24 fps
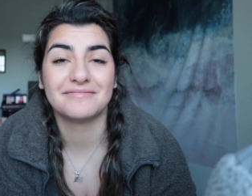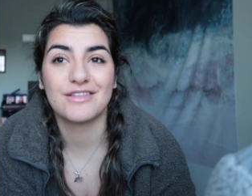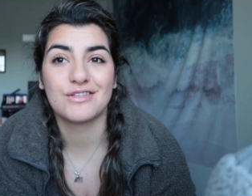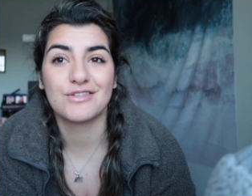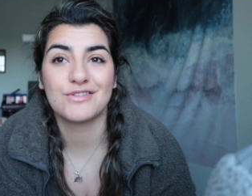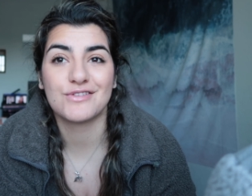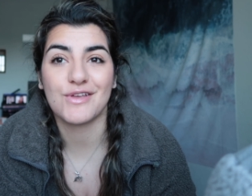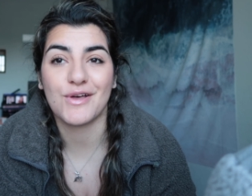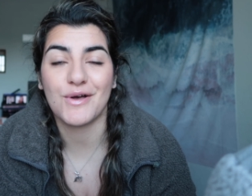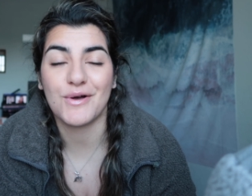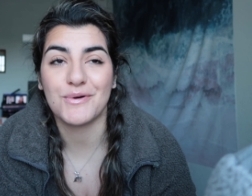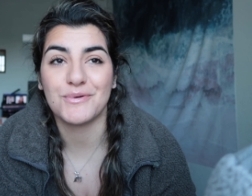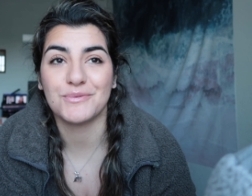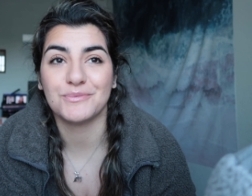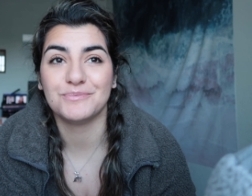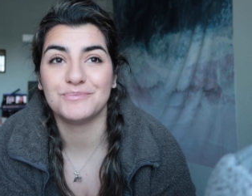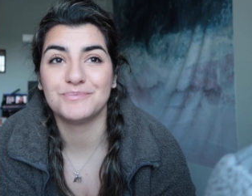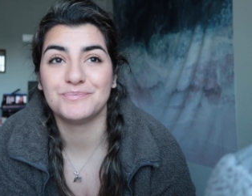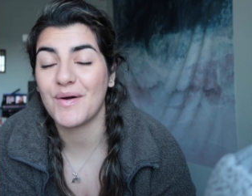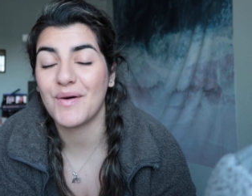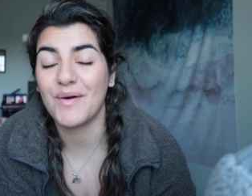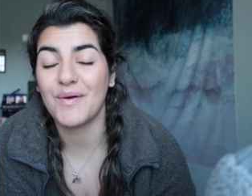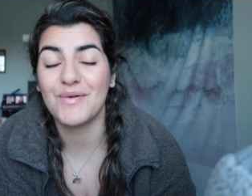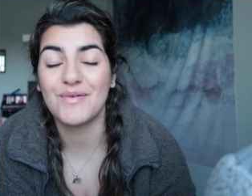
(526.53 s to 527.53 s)
So,
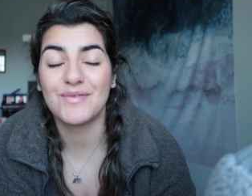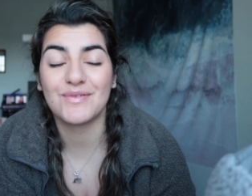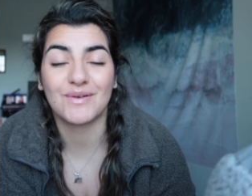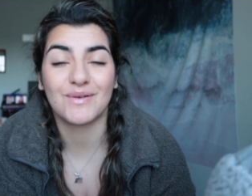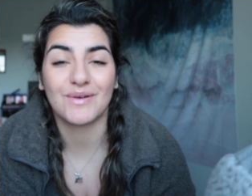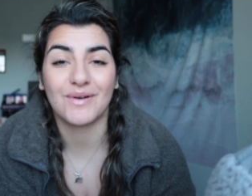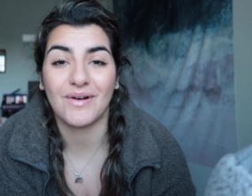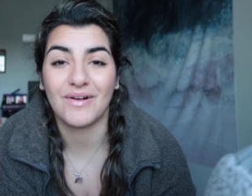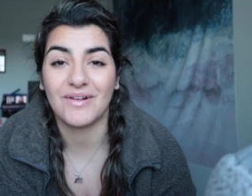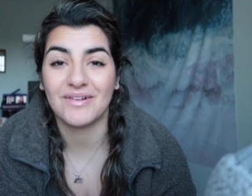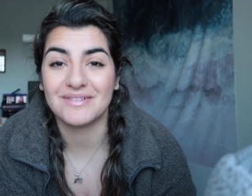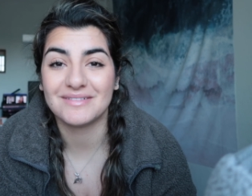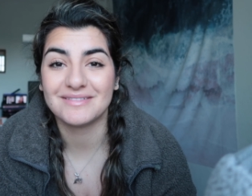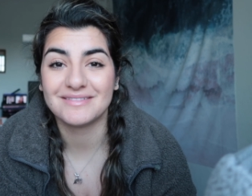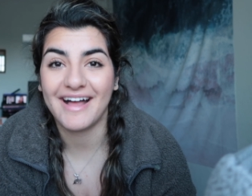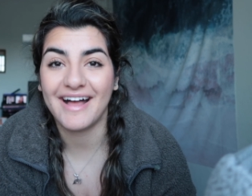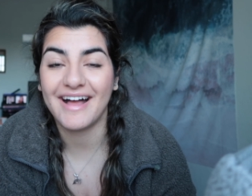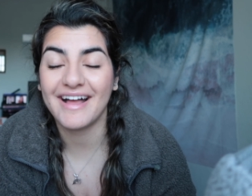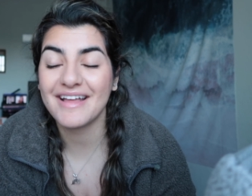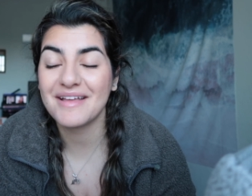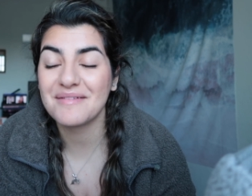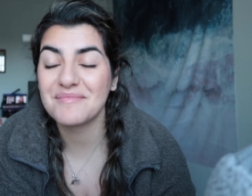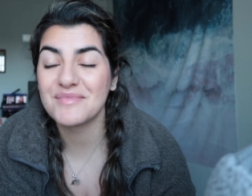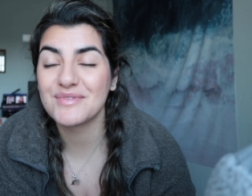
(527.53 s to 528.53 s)
overall,
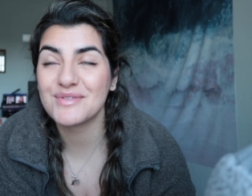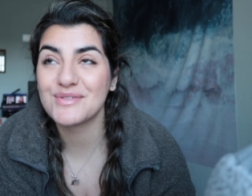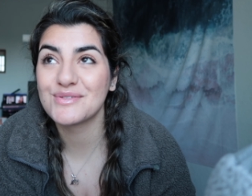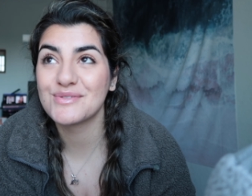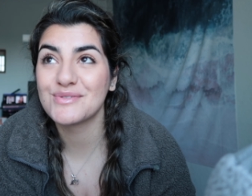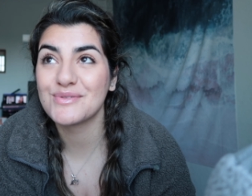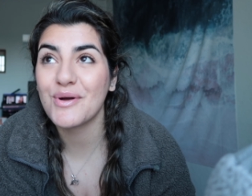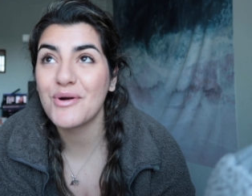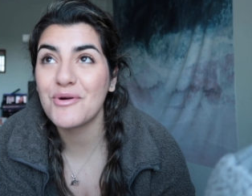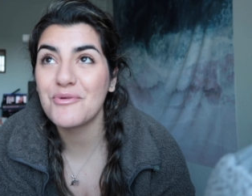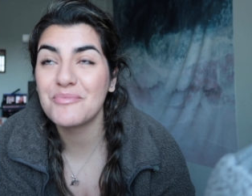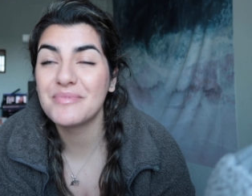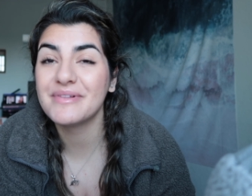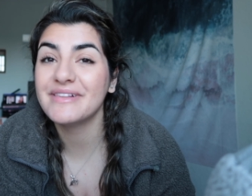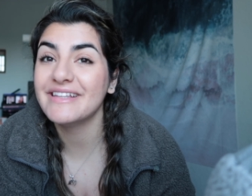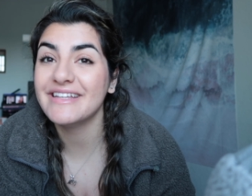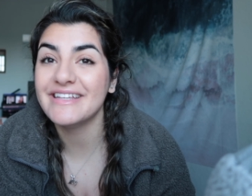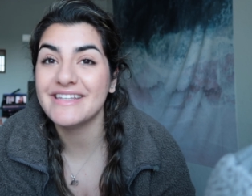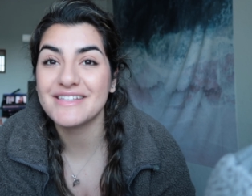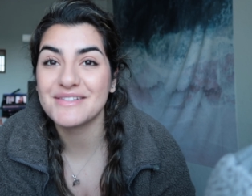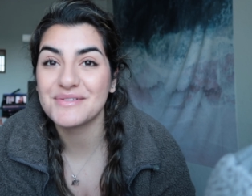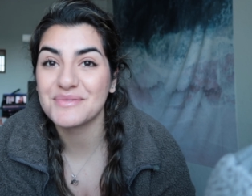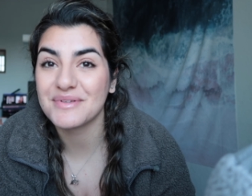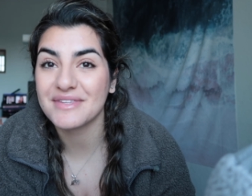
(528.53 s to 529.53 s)
I am so
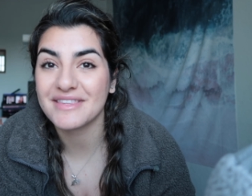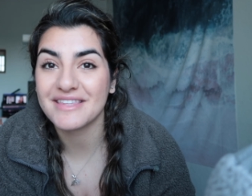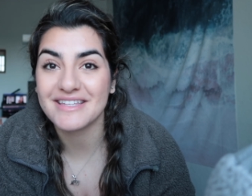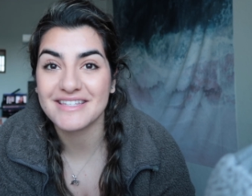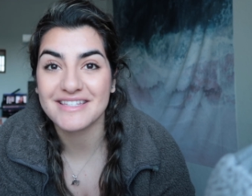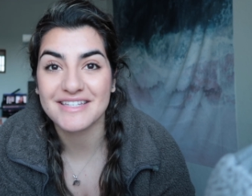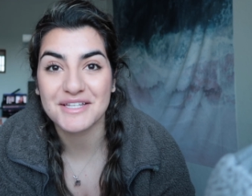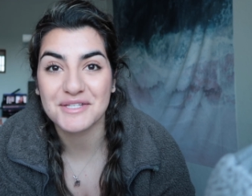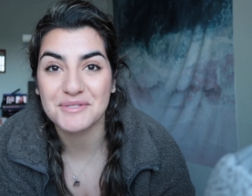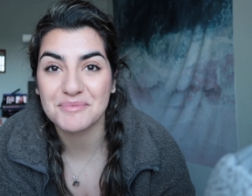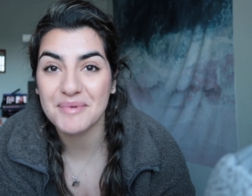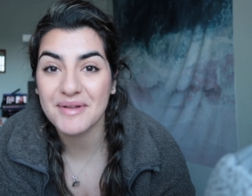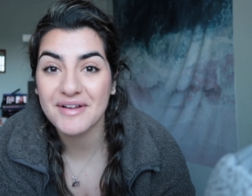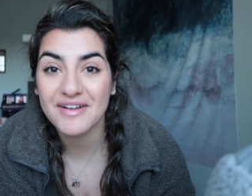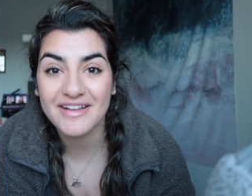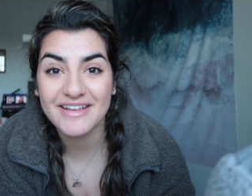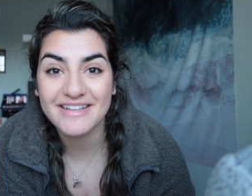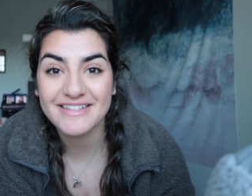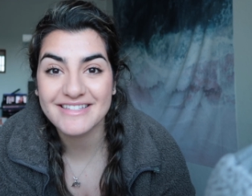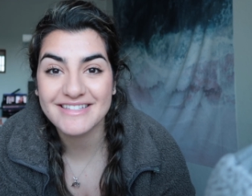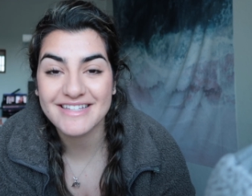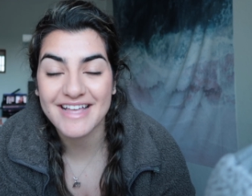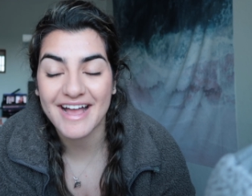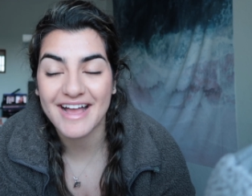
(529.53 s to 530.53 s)
pleased with this
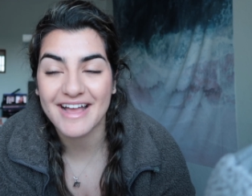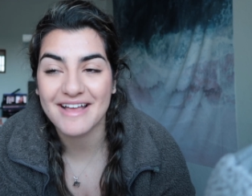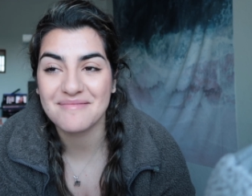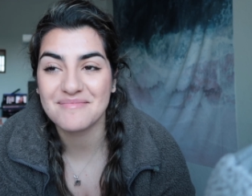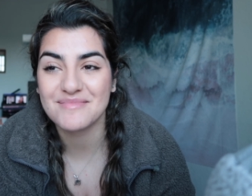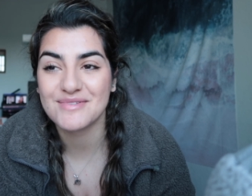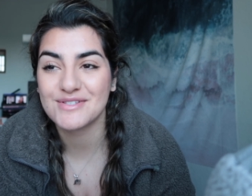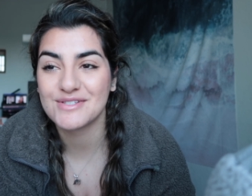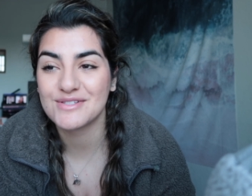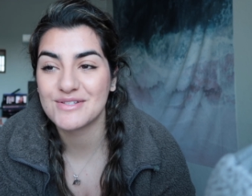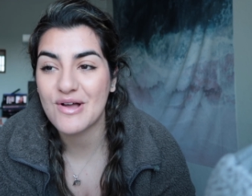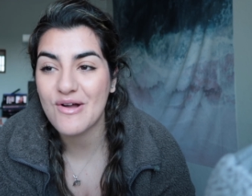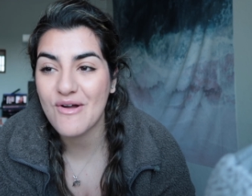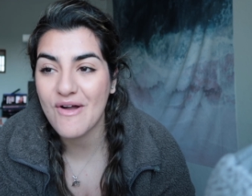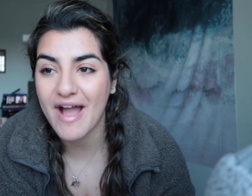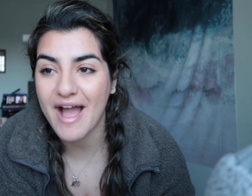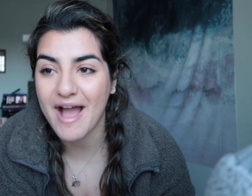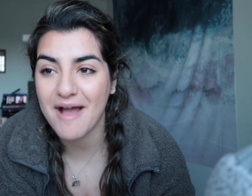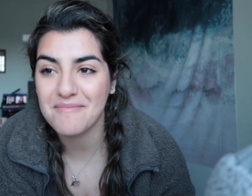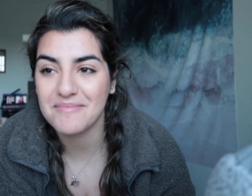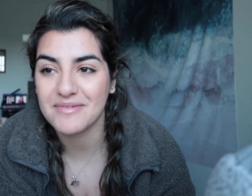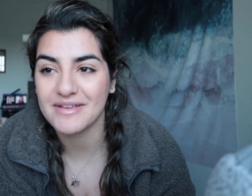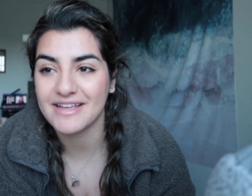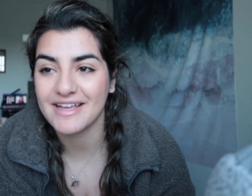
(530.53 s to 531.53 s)
experience. I am so
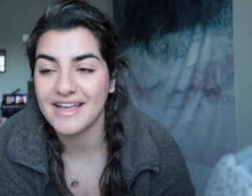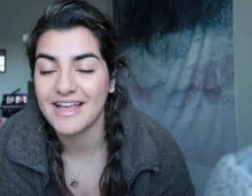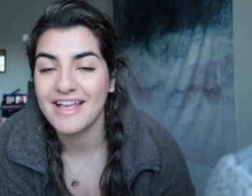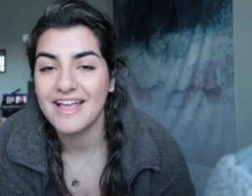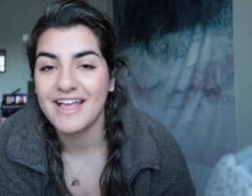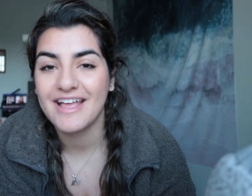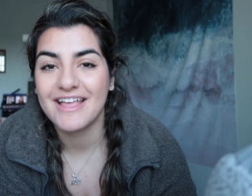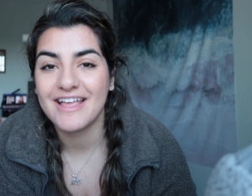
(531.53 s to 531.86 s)
happy.